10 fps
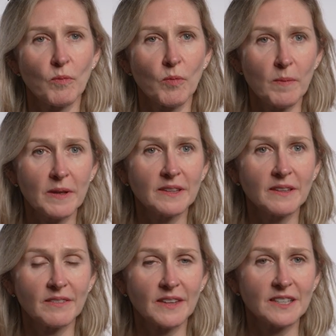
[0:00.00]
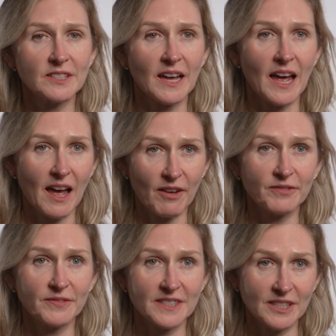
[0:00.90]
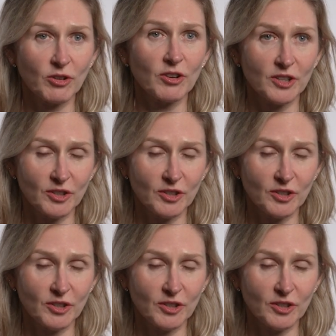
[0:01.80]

Women that have still got a